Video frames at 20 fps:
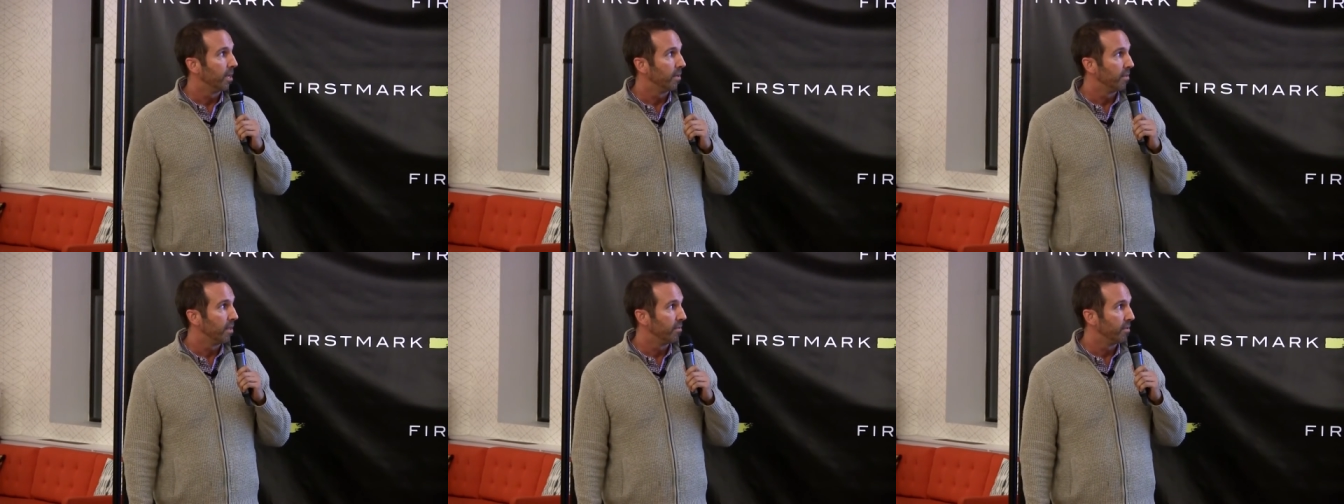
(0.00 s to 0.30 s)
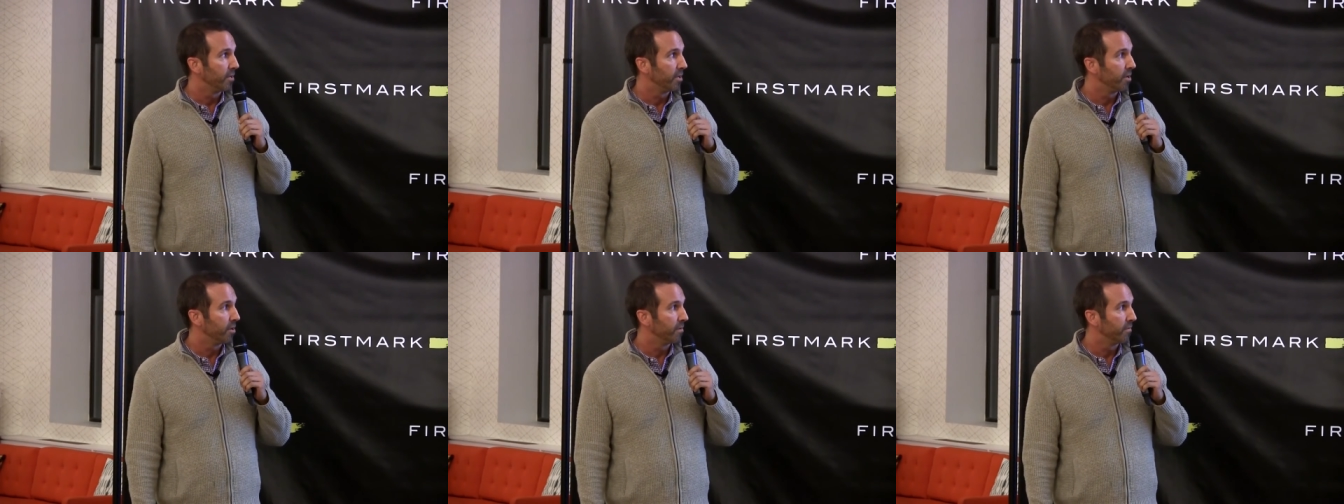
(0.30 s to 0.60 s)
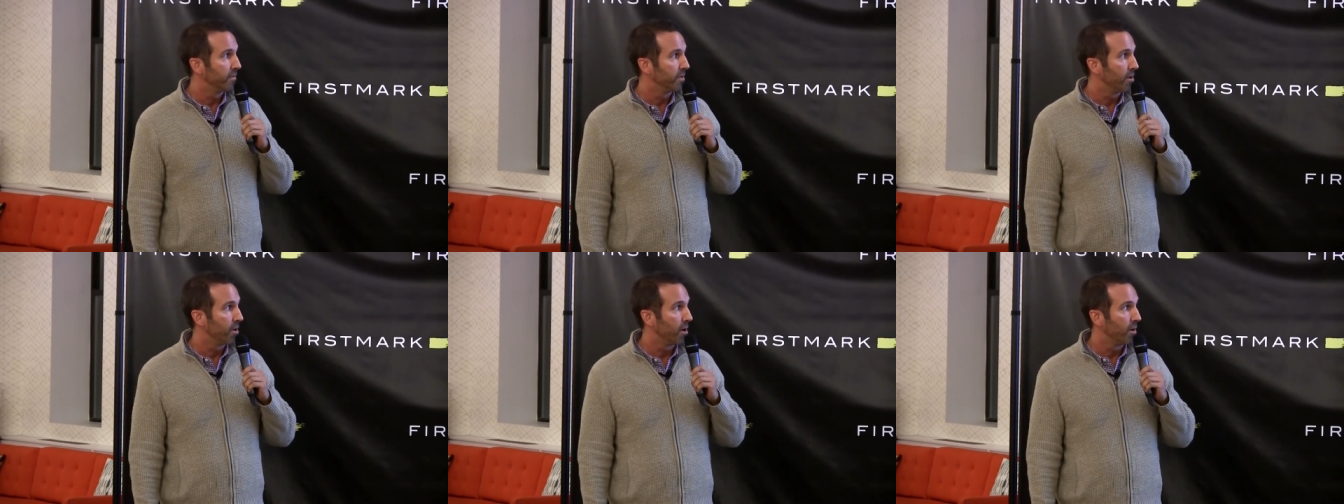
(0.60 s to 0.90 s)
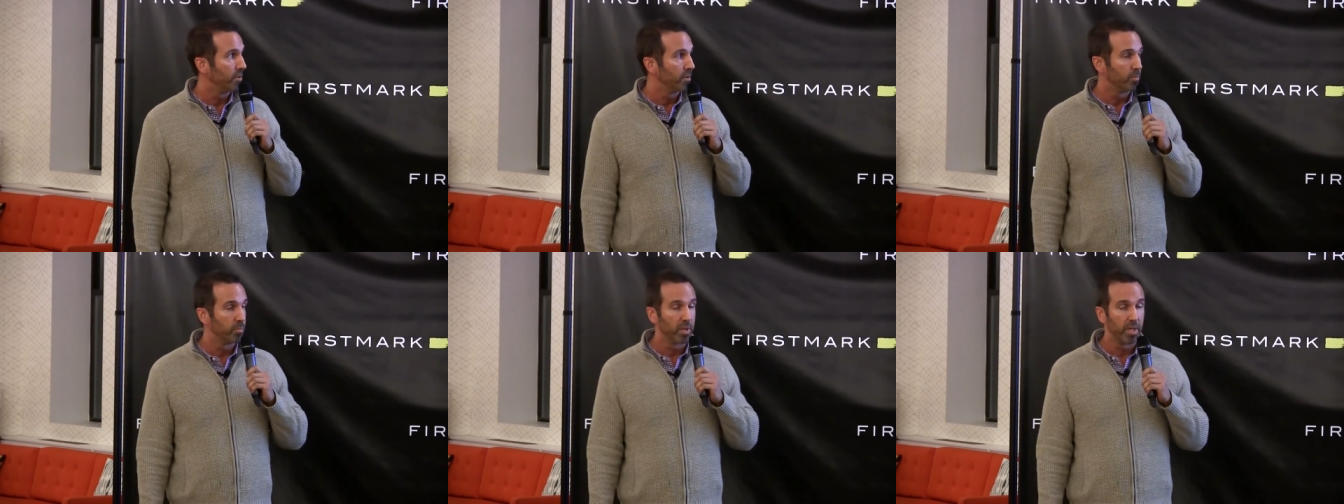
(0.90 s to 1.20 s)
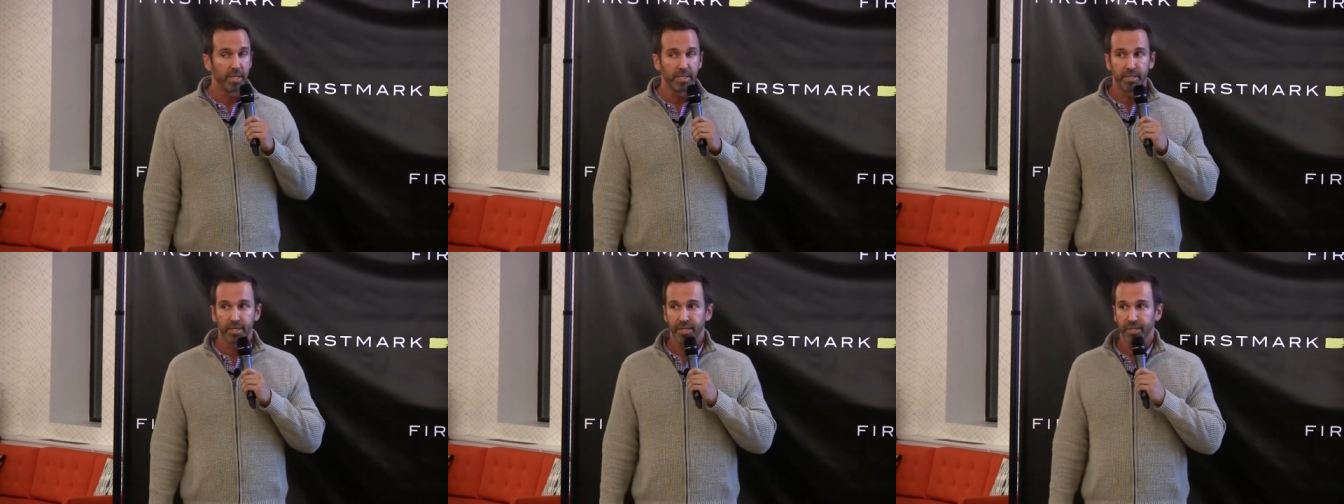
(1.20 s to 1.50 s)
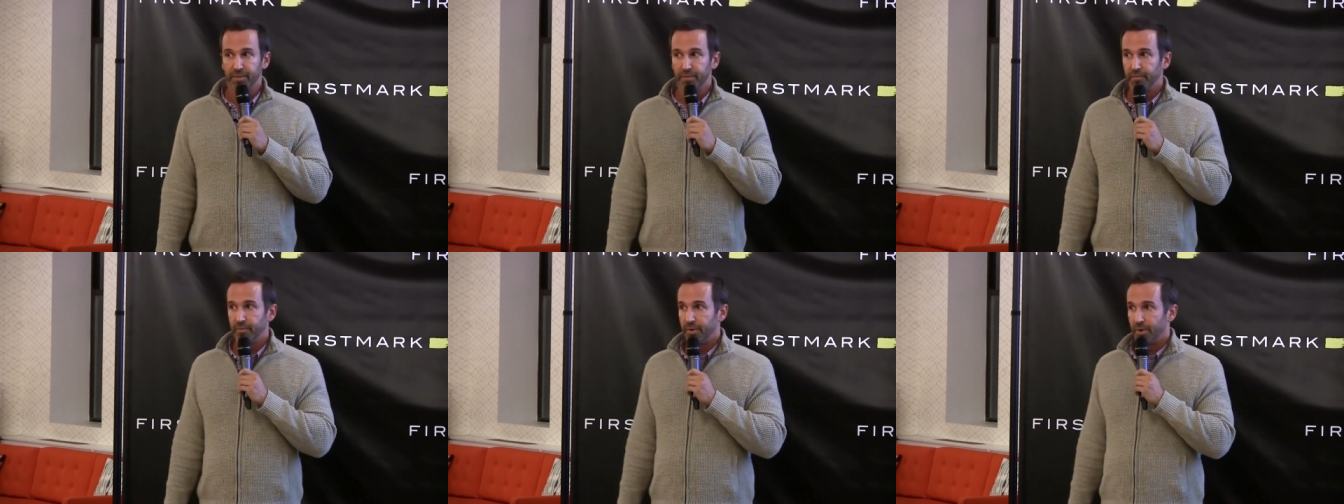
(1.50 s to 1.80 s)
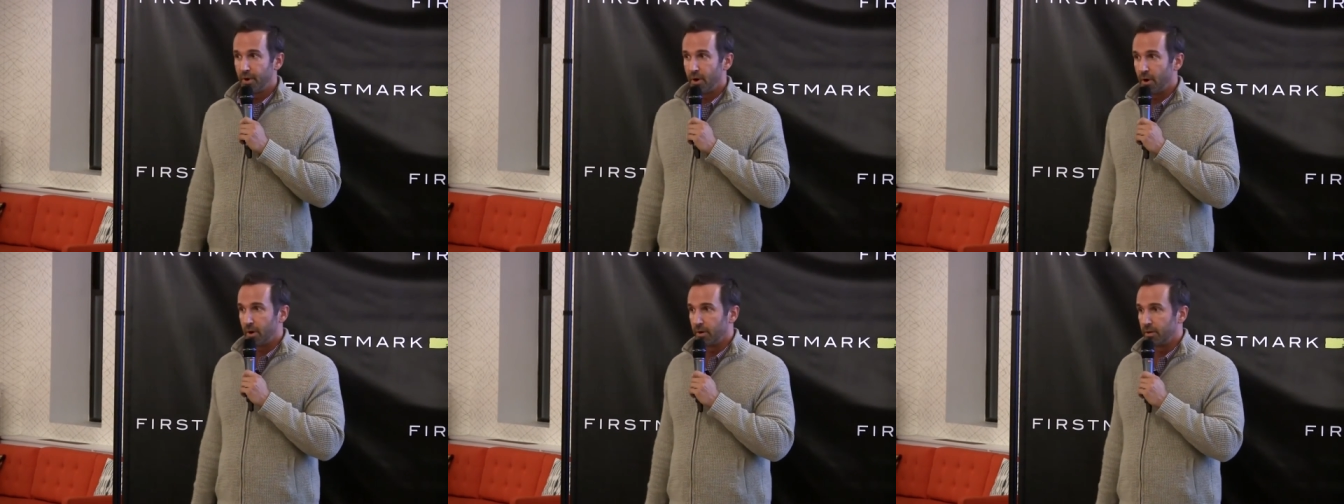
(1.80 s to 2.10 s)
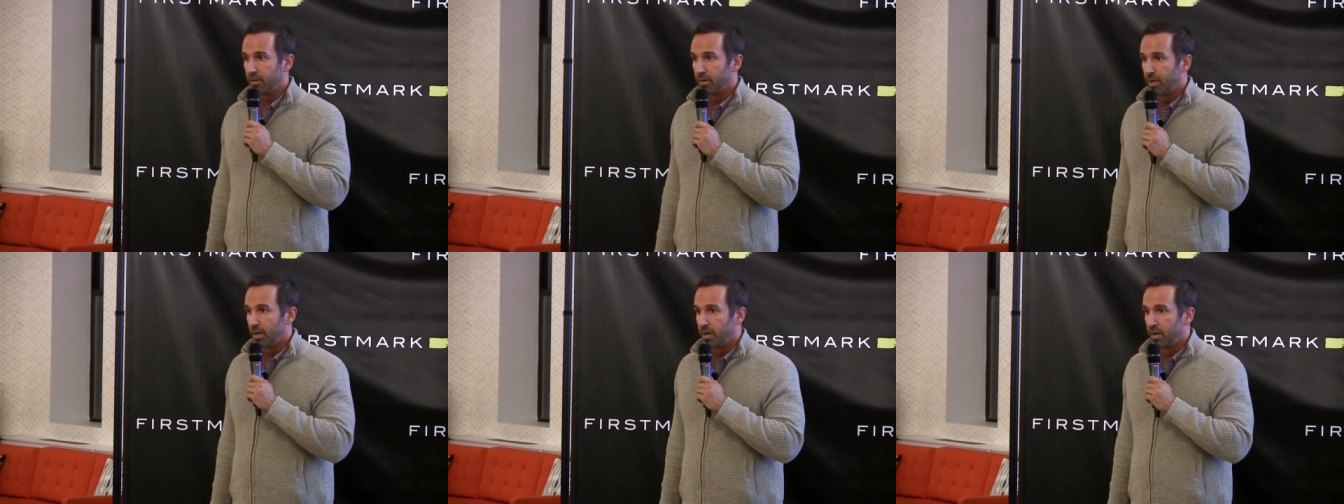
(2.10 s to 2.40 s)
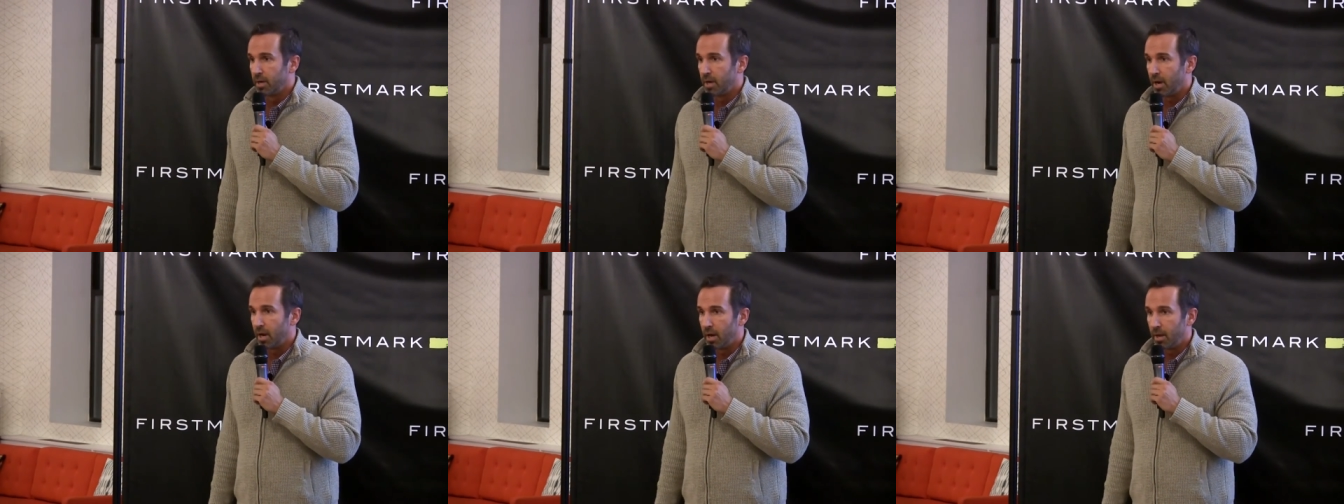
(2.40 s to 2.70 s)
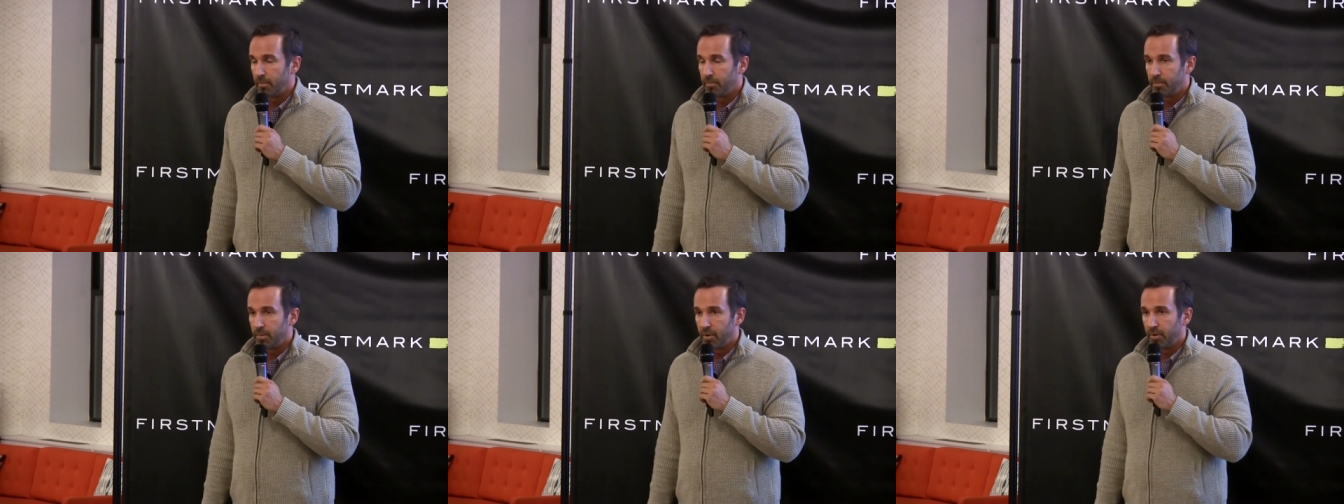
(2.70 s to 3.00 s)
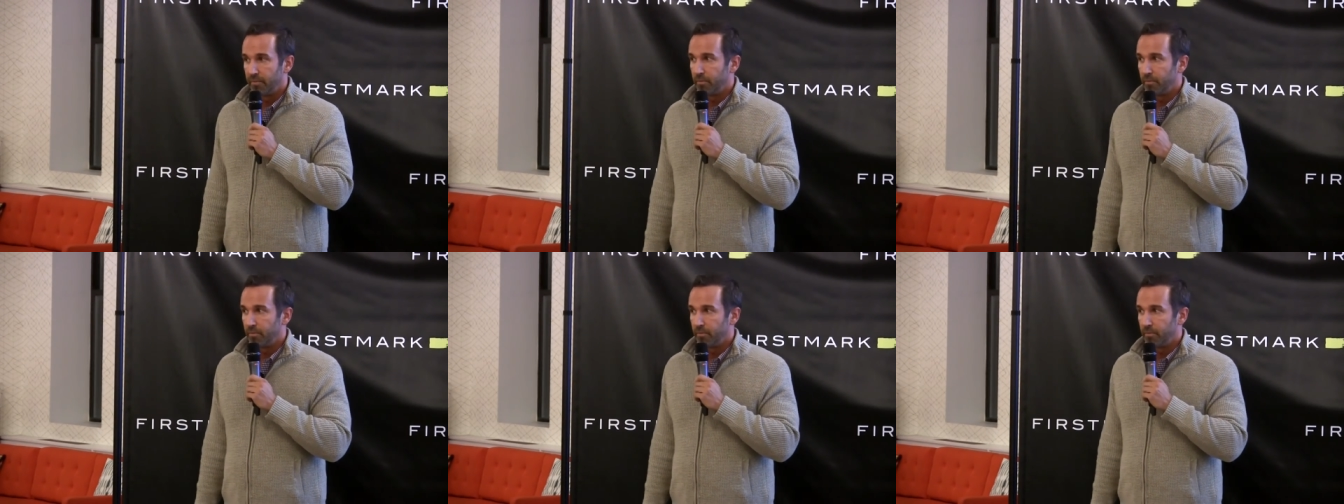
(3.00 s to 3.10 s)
and then the Gear VR and the PlayStation VR um, are